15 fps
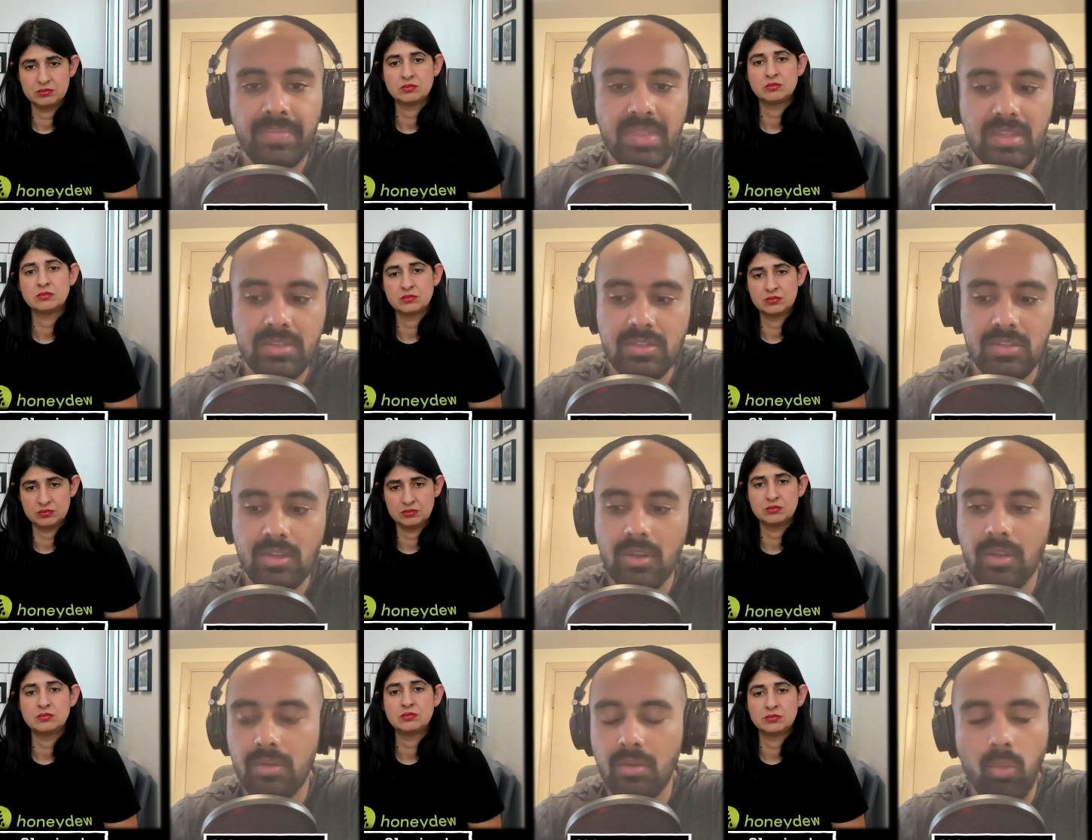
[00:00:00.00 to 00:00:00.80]
Speaker 1: So,
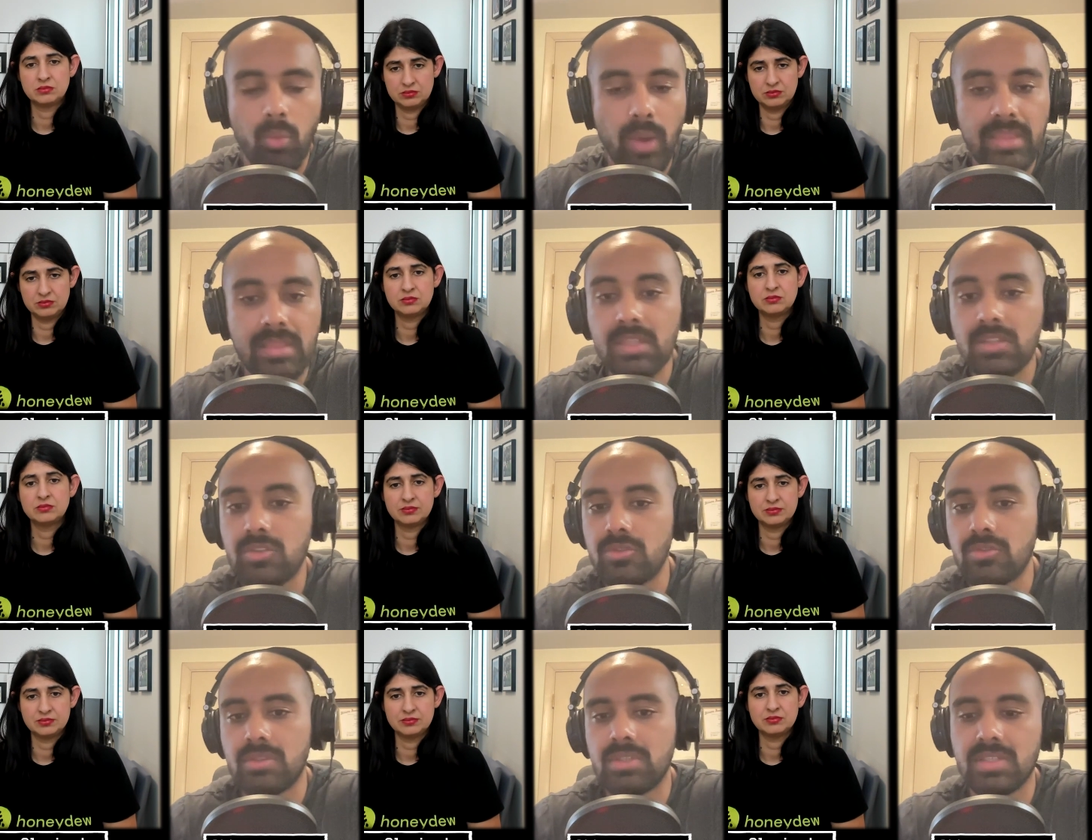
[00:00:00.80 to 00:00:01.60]
and when did
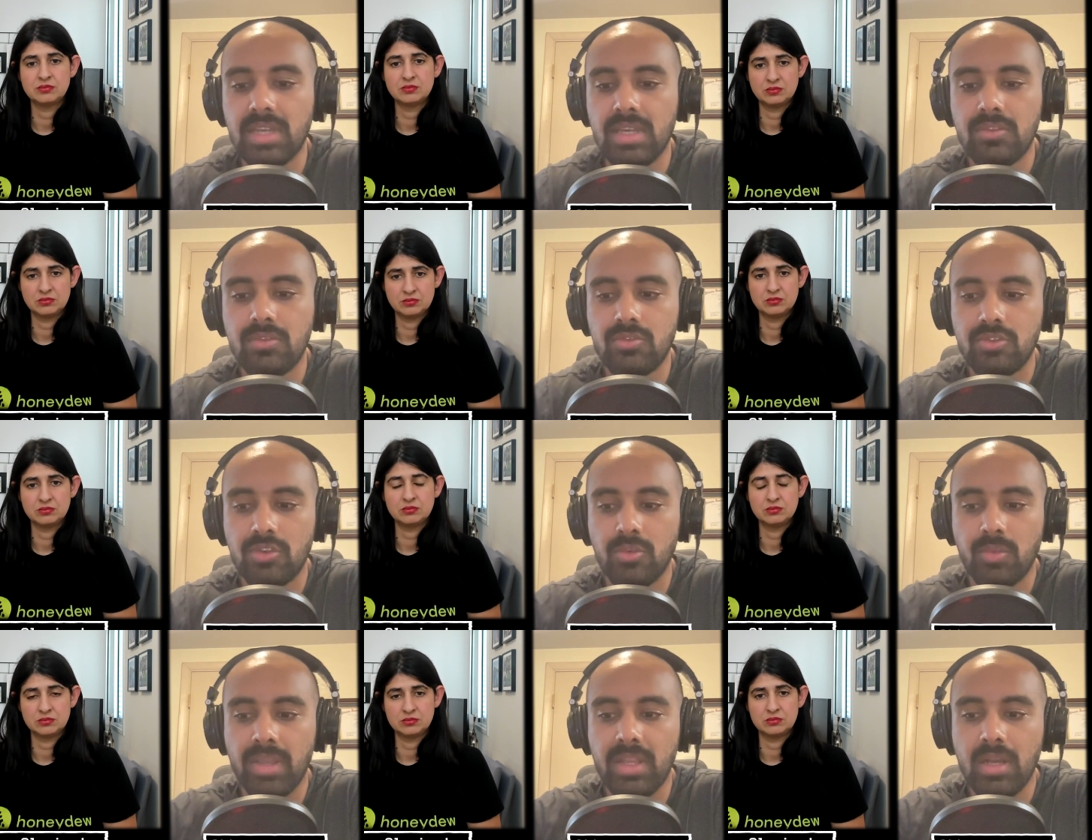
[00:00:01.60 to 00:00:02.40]
you decide to
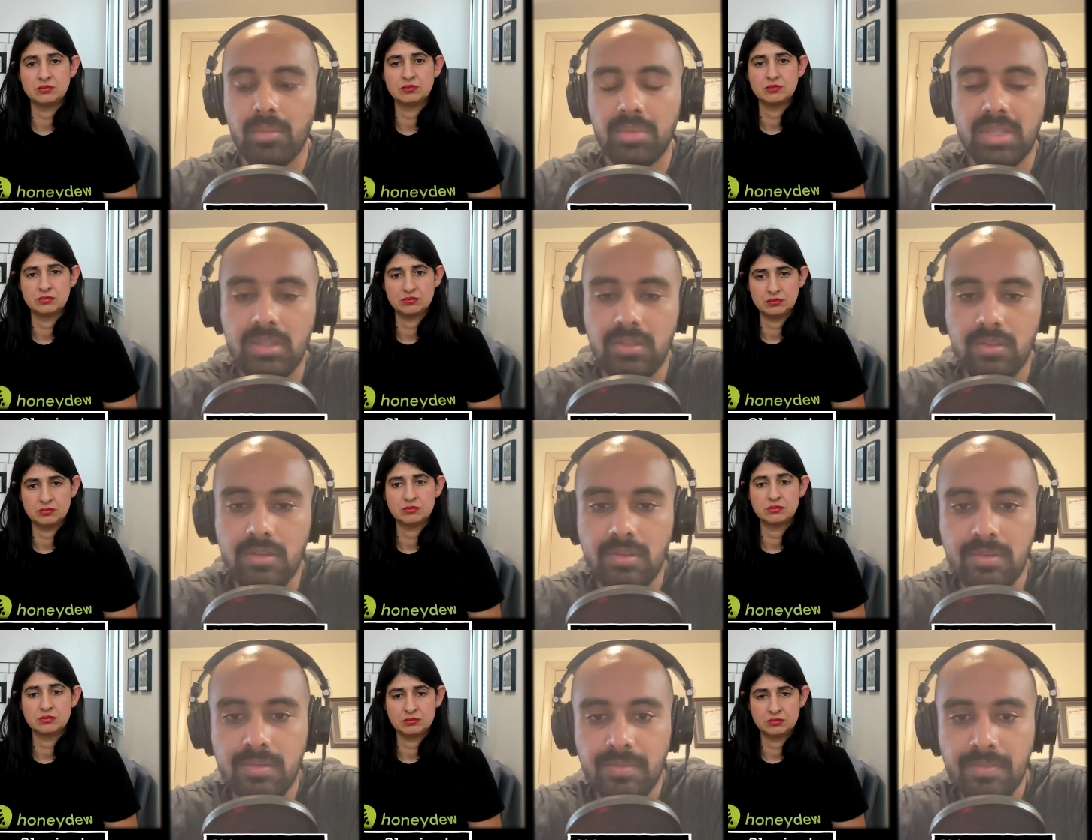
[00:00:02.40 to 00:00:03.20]
join Y Combinator?
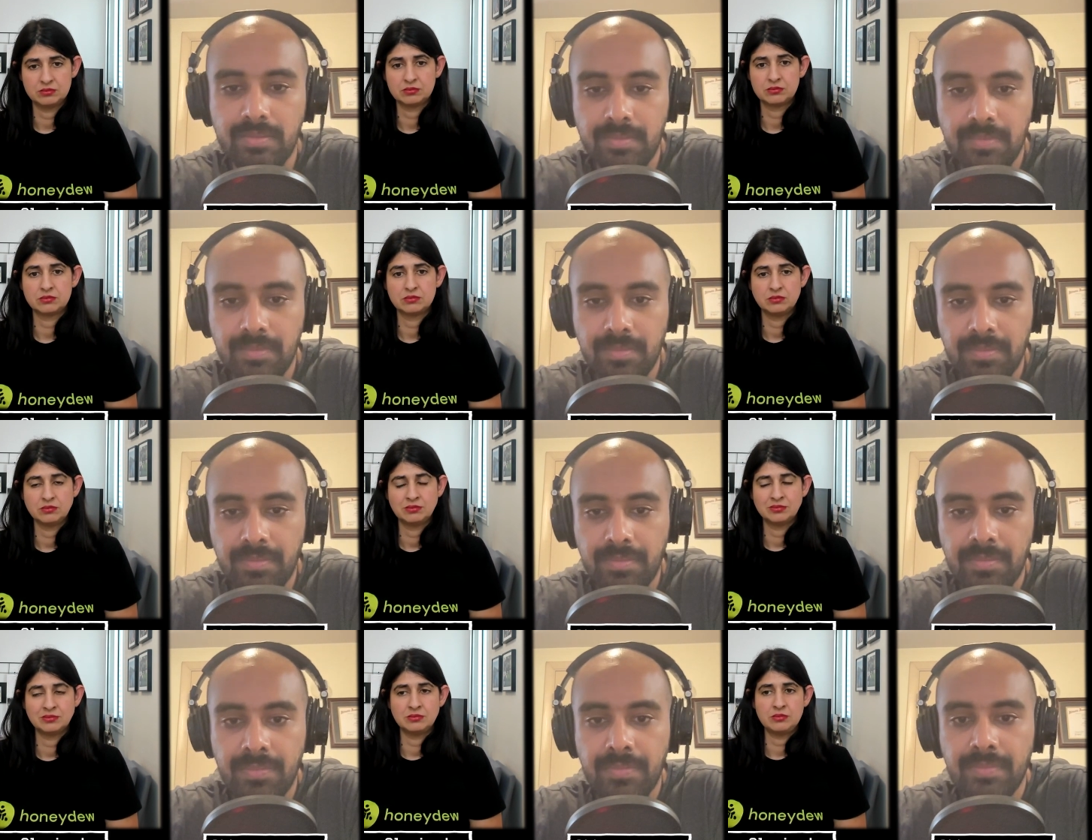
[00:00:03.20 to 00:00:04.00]

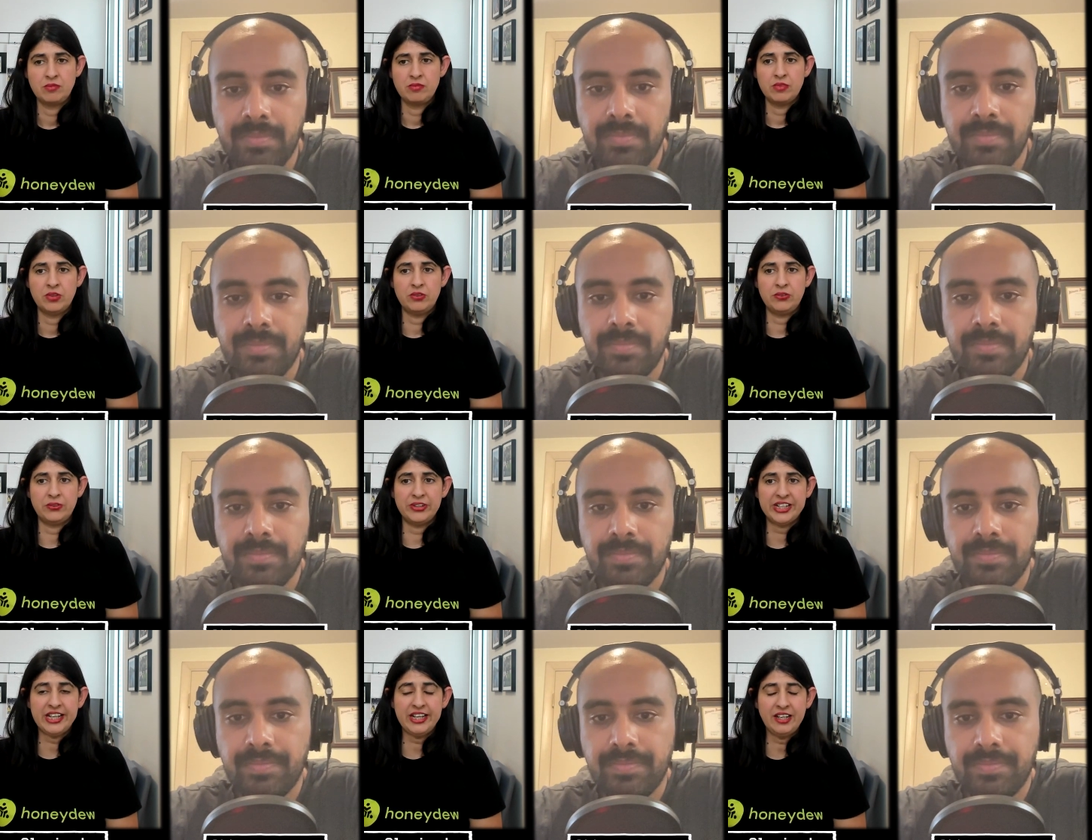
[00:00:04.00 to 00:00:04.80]
Speaker 2: So
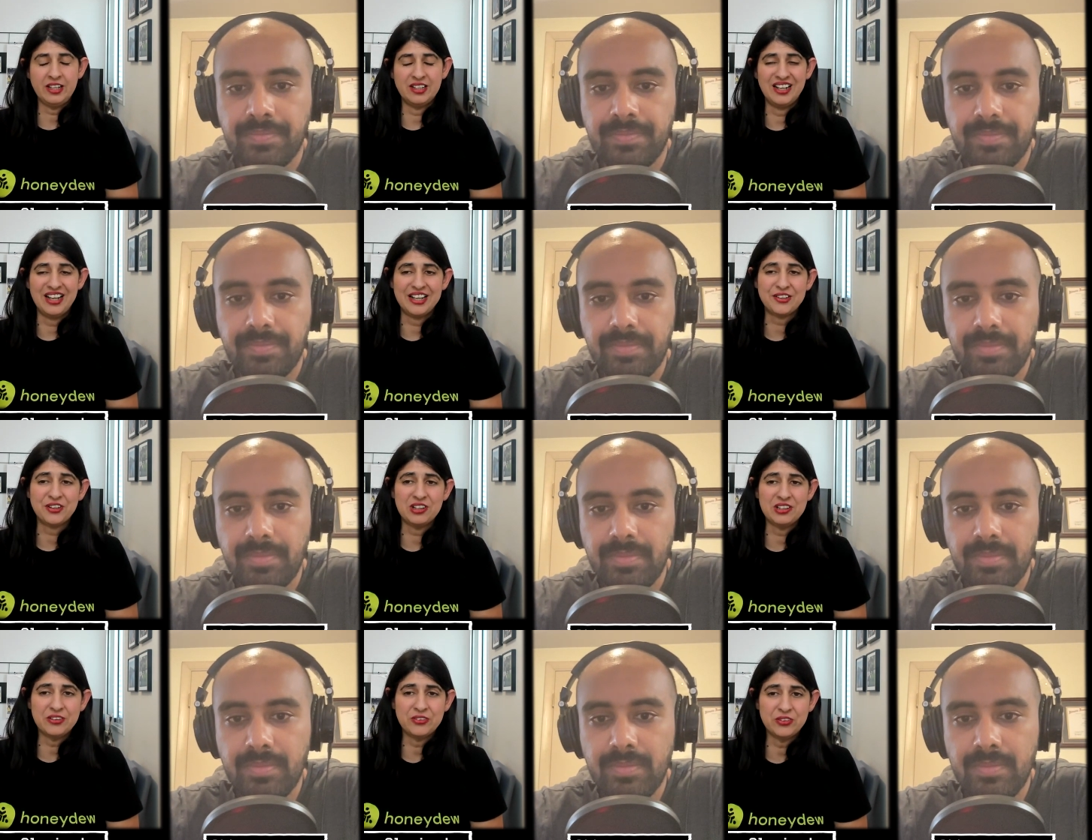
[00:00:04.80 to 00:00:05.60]
again, like
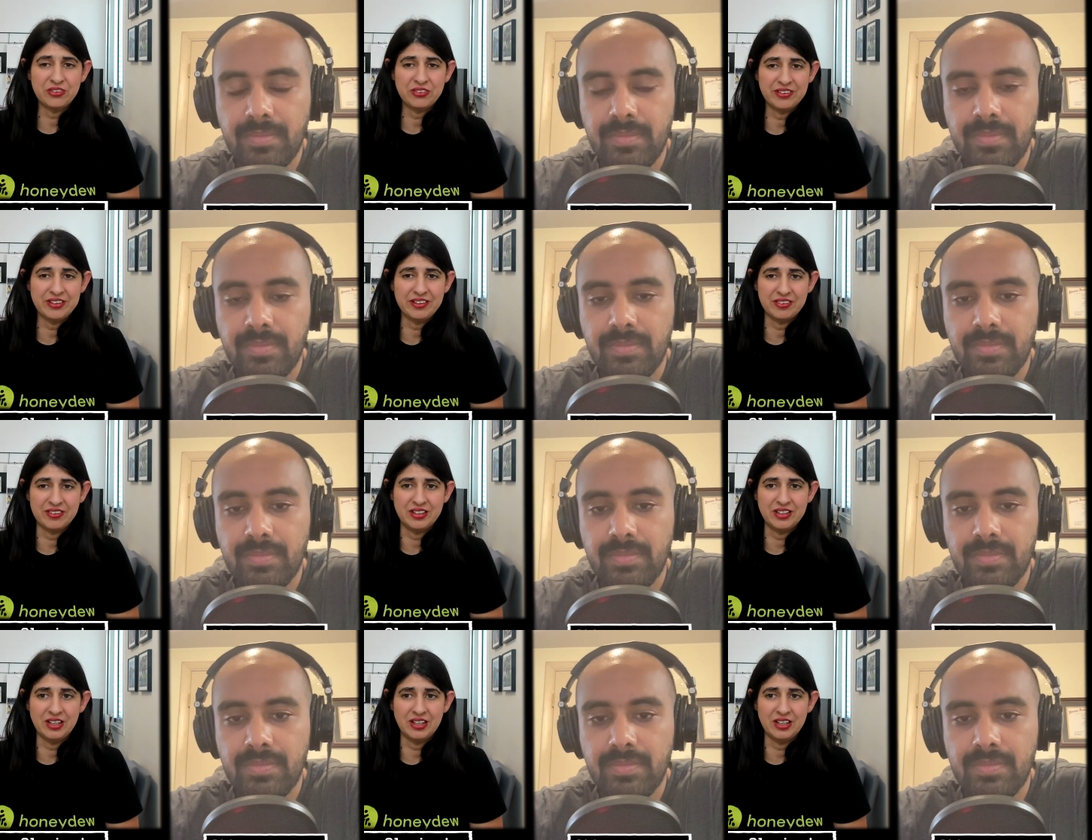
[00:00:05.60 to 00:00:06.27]
all the good things, it